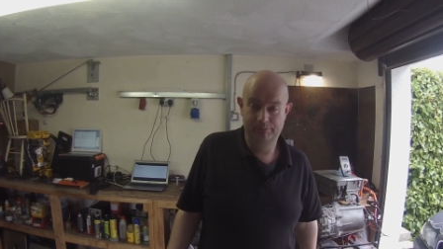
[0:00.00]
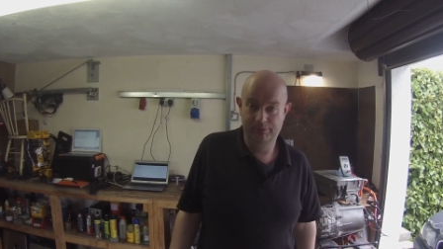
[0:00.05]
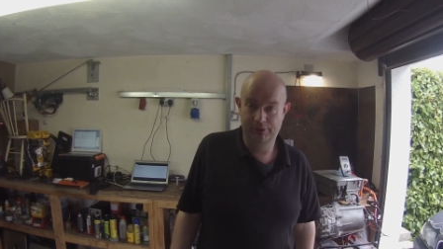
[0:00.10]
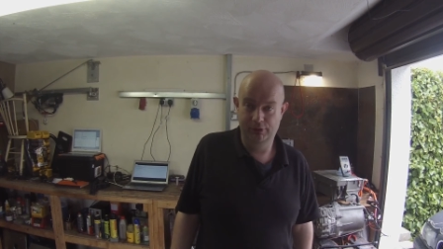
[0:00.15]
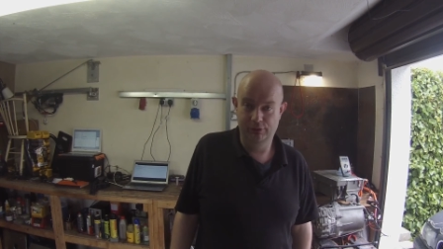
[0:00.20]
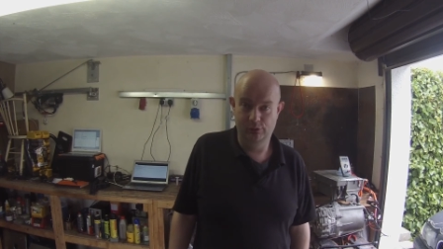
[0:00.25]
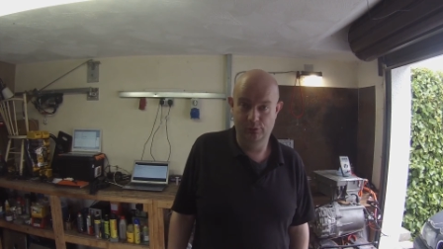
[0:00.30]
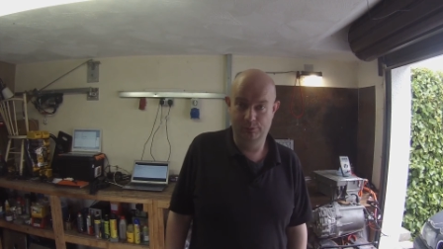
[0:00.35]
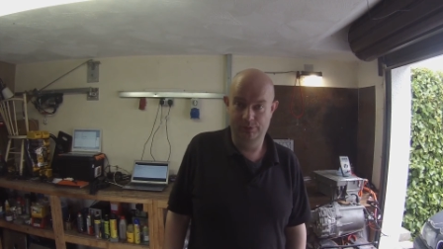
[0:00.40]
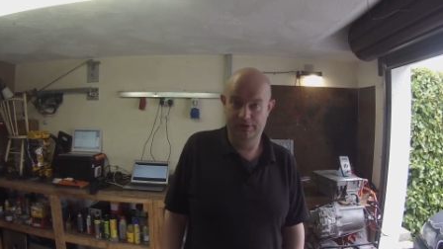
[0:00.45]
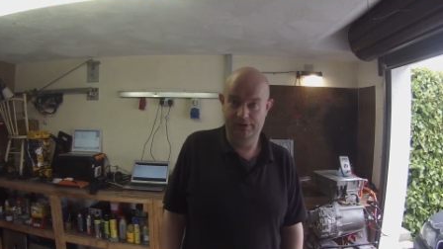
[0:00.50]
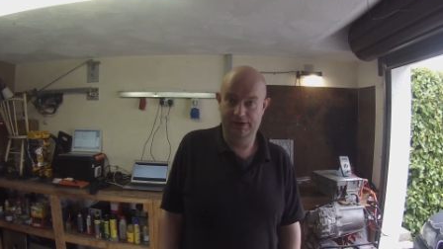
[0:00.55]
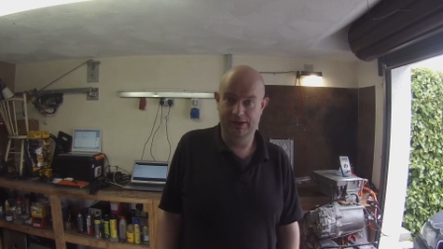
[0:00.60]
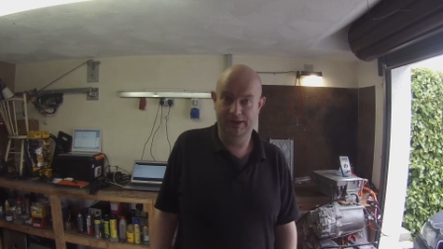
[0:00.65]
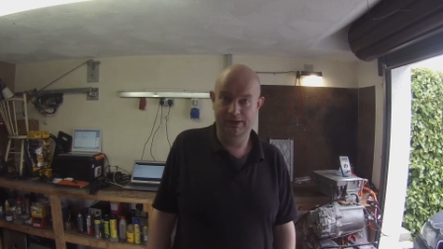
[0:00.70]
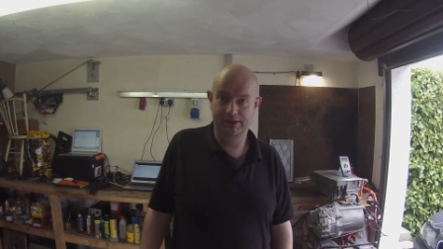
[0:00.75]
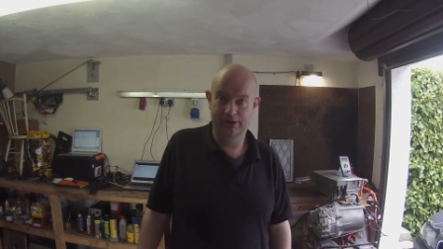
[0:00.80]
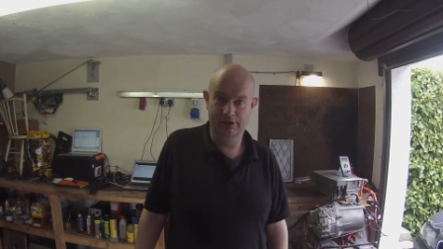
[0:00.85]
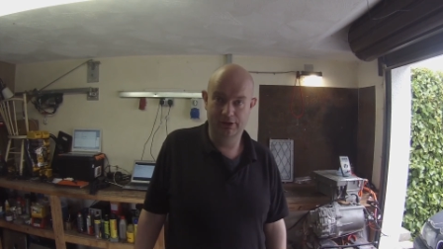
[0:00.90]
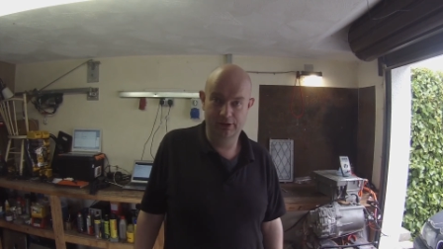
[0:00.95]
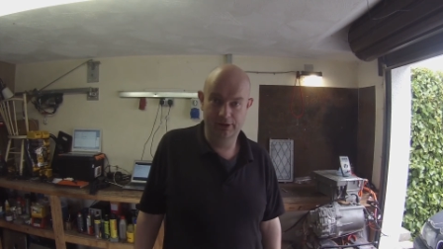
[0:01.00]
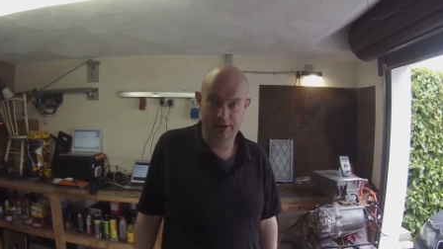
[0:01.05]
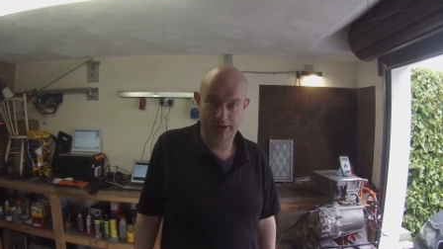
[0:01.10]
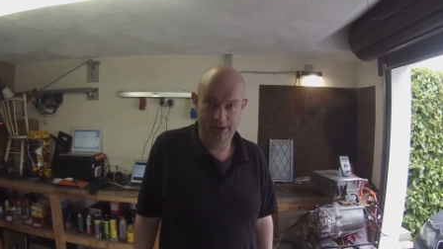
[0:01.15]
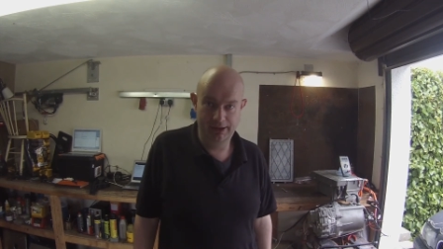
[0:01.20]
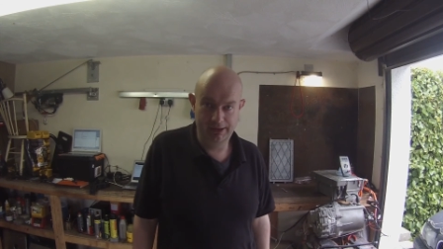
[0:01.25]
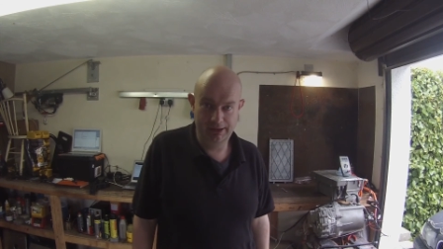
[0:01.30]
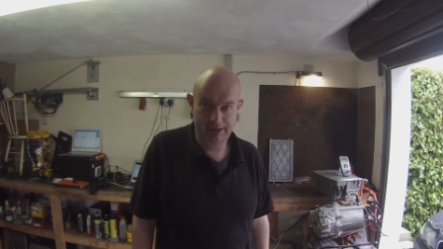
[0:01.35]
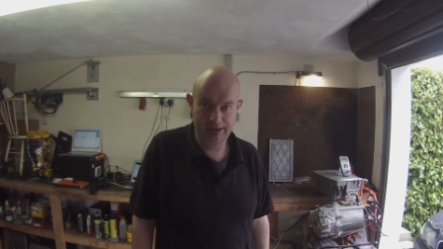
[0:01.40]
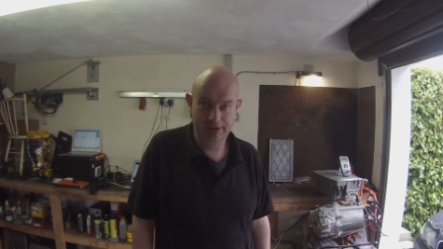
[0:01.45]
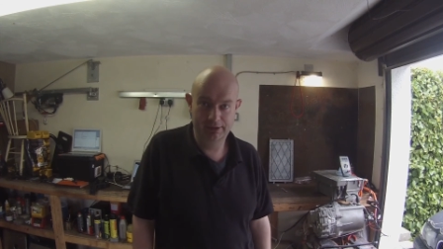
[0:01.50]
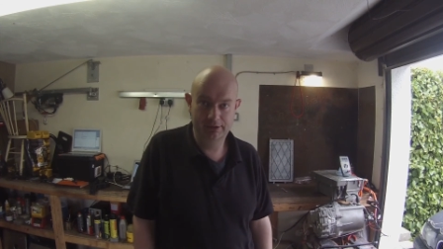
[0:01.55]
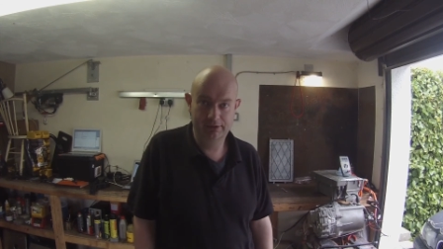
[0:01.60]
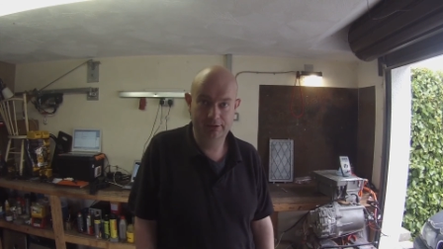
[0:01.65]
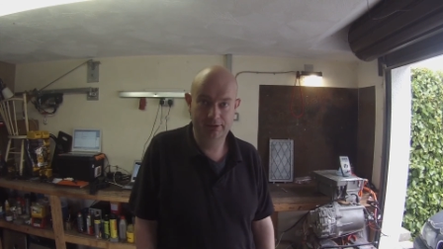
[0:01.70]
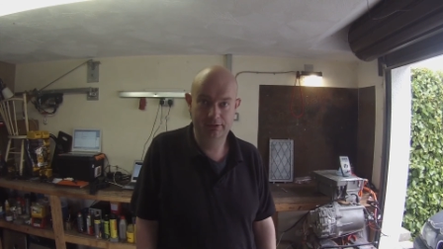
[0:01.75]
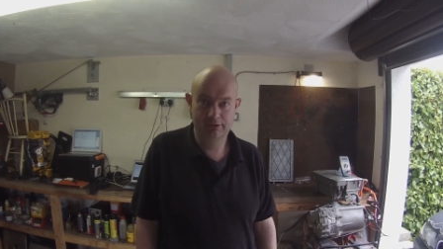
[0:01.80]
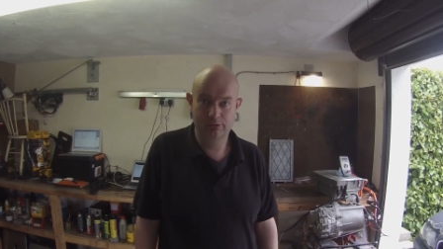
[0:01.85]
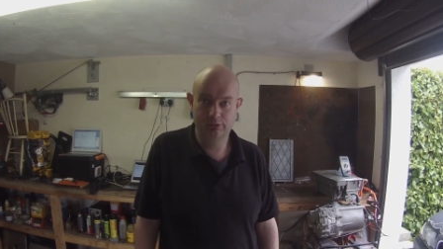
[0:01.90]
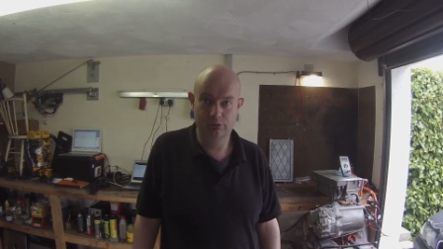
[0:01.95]
you know, particularly
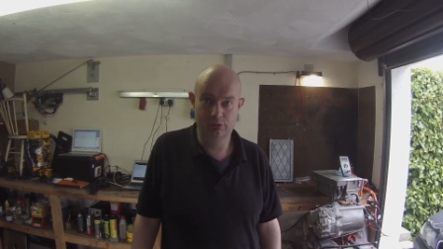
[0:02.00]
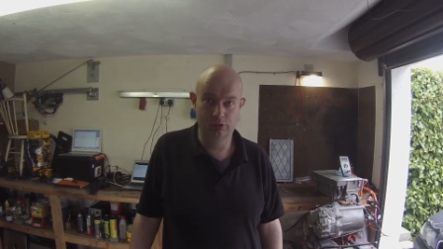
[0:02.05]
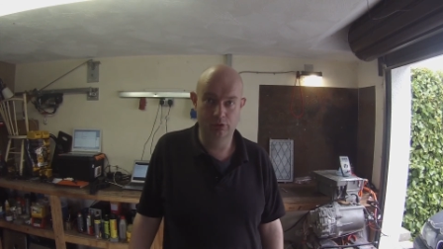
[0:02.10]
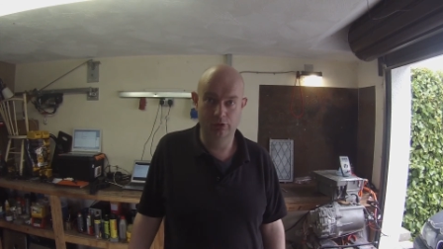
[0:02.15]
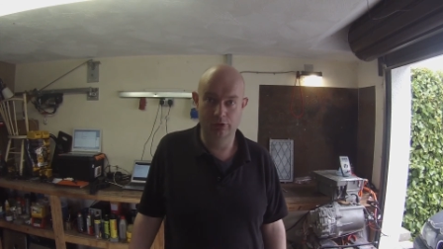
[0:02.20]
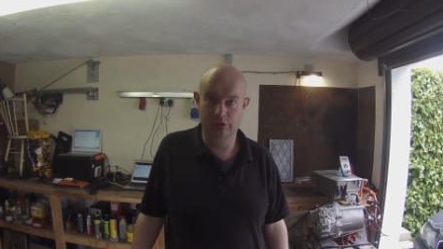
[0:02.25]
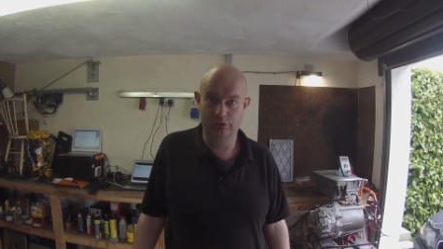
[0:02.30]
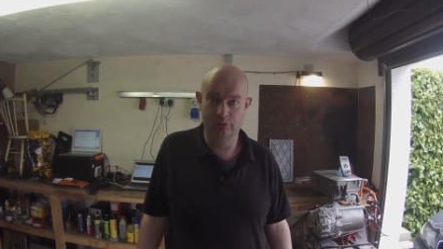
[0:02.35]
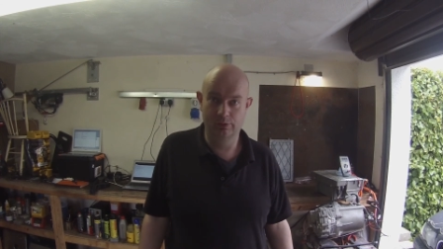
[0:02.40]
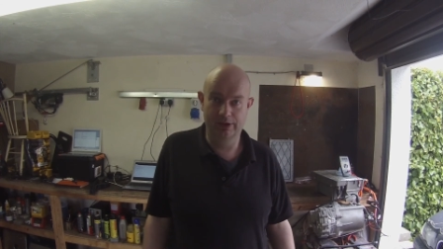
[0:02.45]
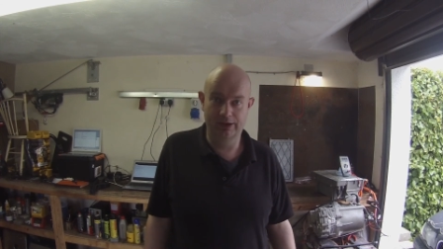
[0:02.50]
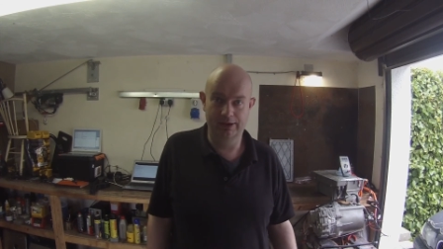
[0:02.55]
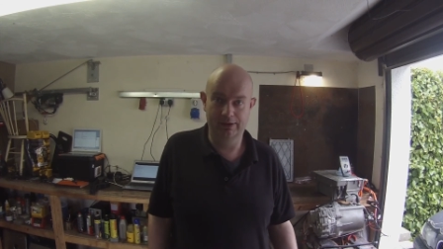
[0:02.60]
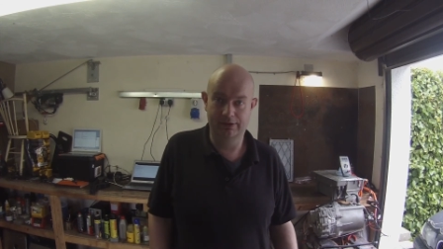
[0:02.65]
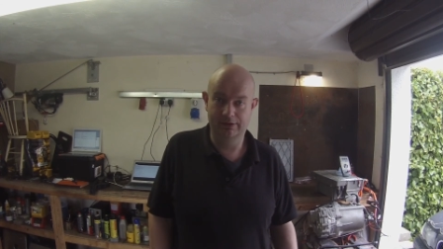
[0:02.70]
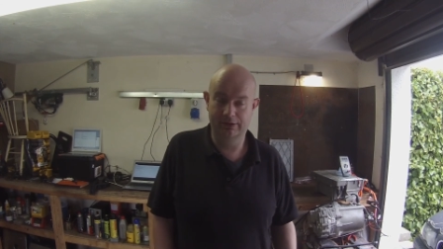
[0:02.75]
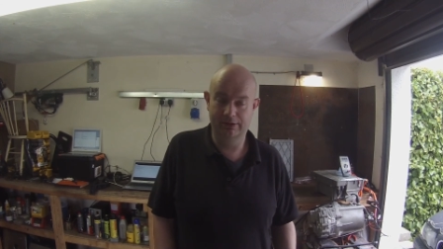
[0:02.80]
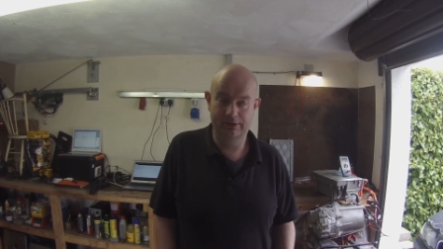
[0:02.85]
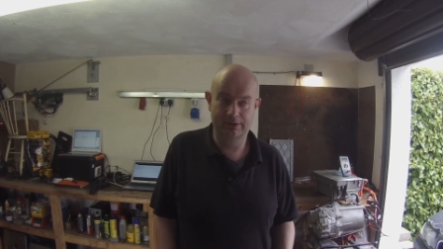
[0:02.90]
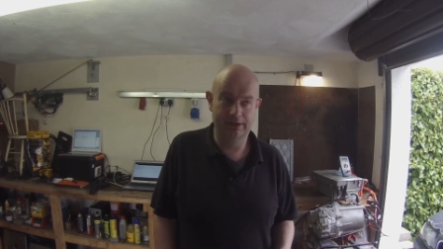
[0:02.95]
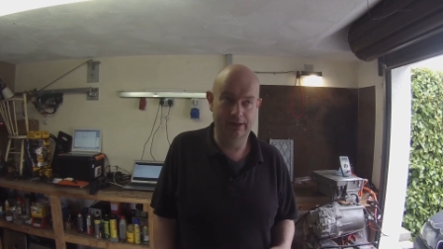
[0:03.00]
good with,